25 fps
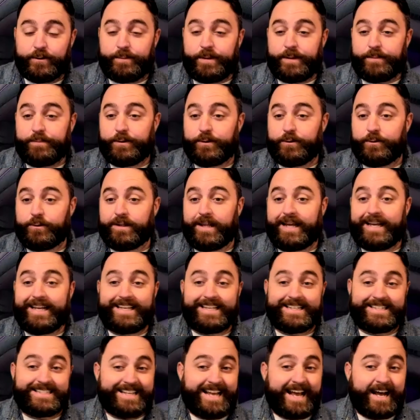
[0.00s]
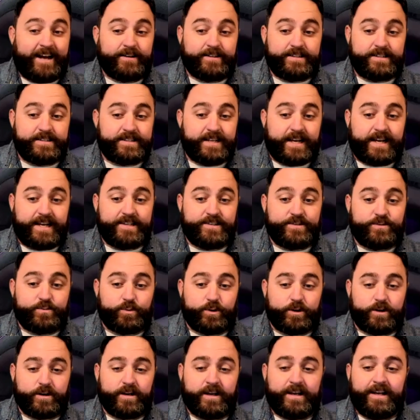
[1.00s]
the people who like Italo Design's
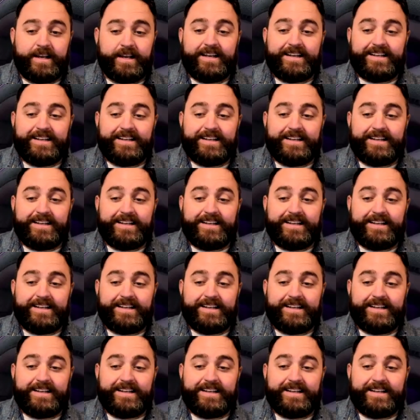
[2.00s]
work.